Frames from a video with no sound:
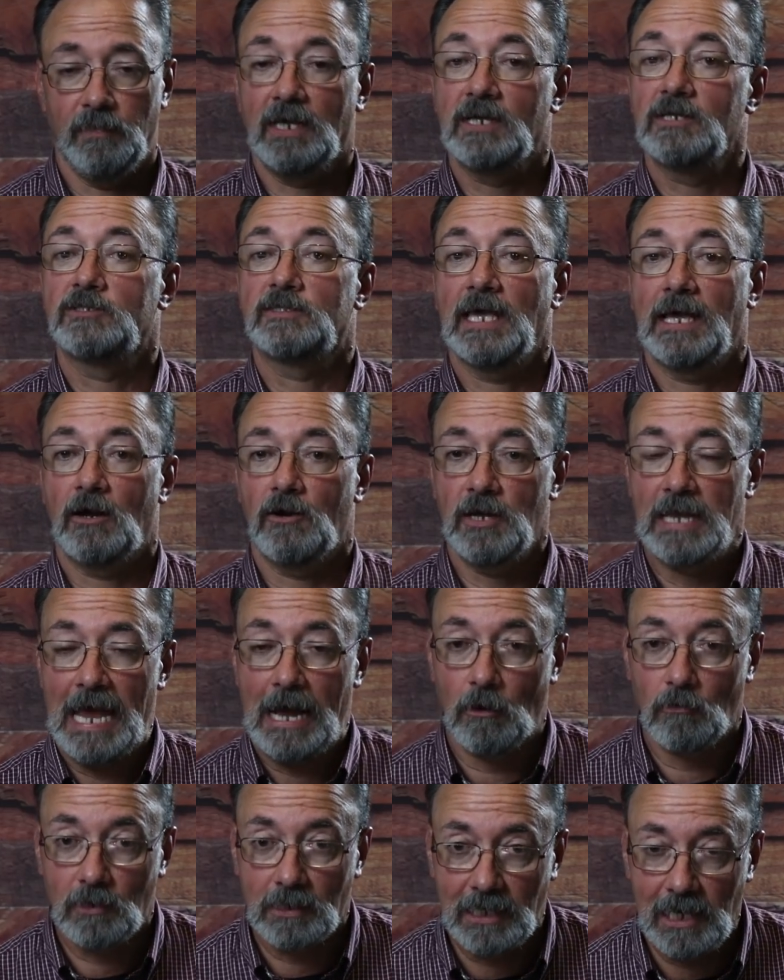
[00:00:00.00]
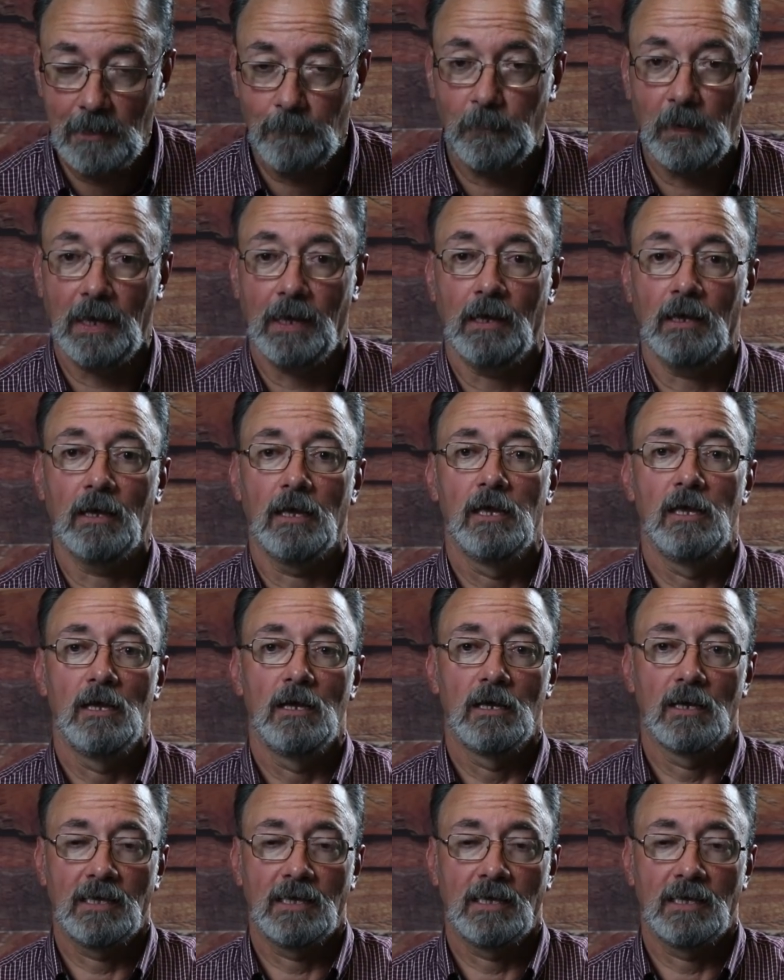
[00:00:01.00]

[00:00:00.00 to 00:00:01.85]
because they are now keeping